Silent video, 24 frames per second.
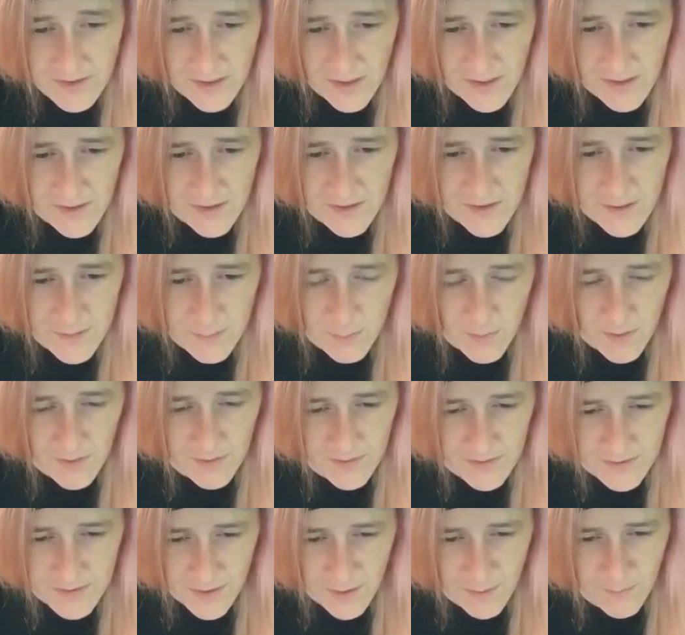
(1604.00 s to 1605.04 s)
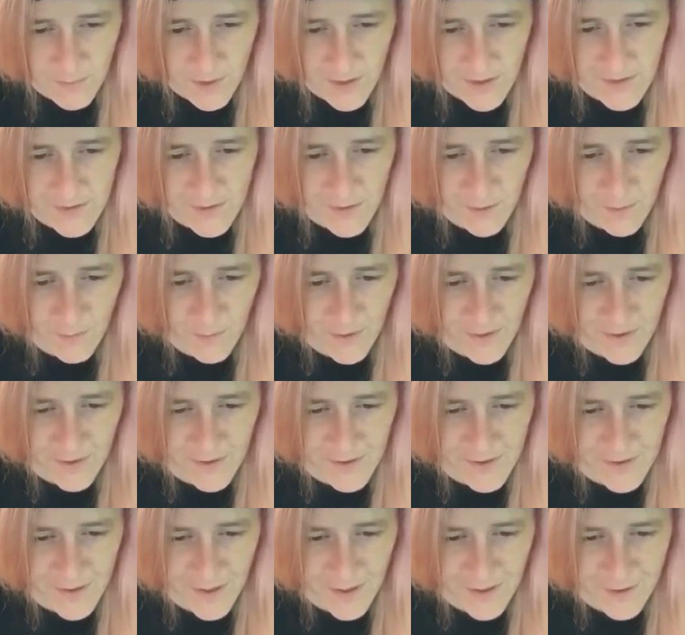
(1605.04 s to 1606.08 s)
later this month, the same day you're done working at
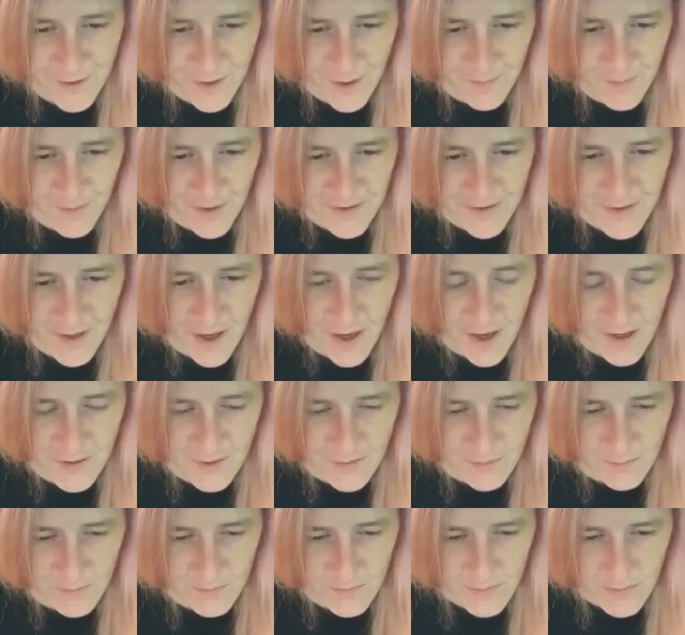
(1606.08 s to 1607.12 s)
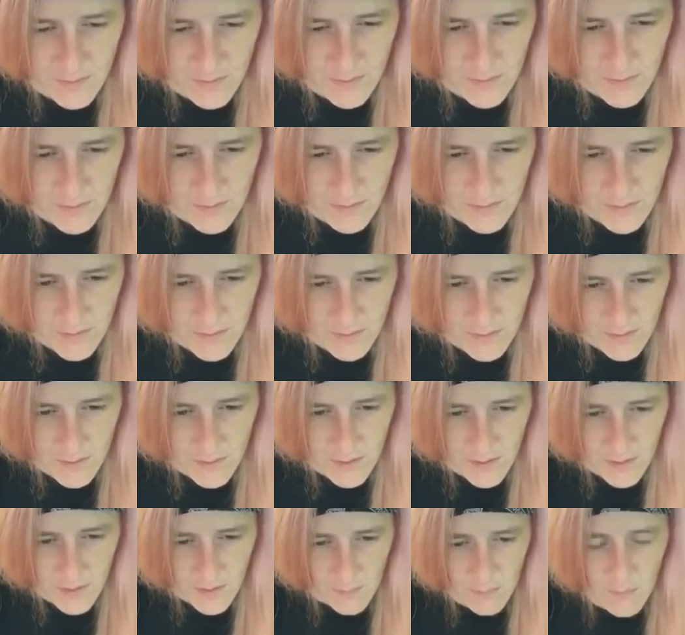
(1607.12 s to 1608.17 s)
your day job. That's awesome.
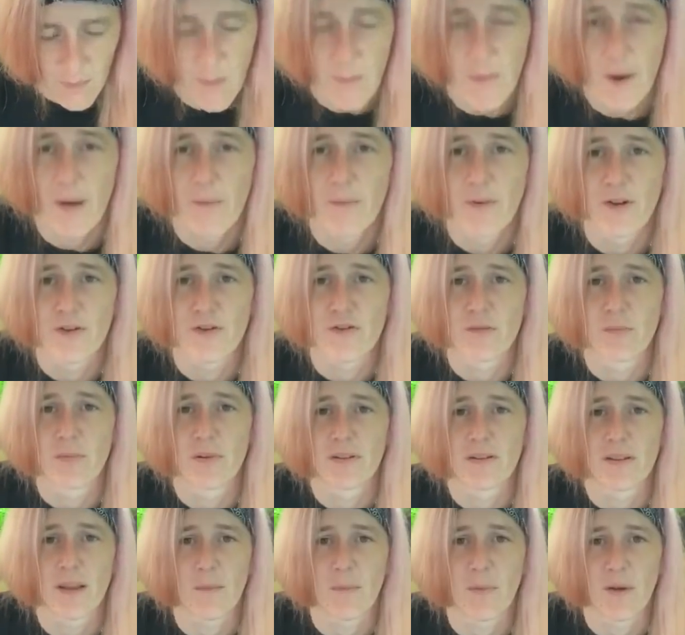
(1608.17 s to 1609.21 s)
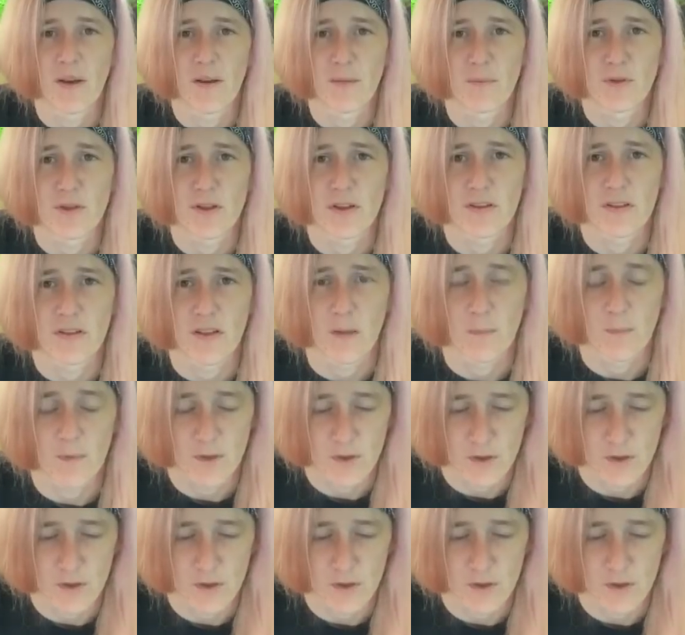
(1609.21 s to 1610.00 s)
My mom knows your birthday, Pam. She'll tell me.